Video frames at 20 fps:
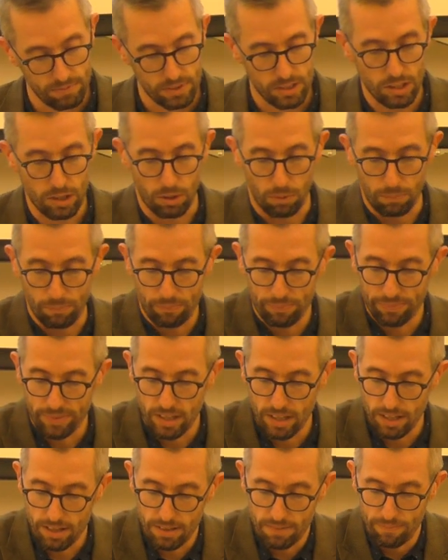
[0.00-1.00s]
So,
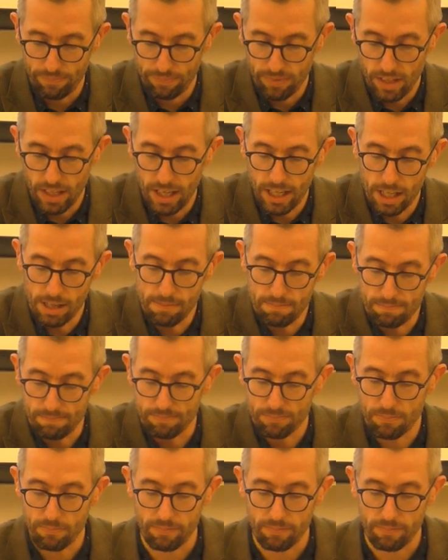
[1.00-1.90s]
um,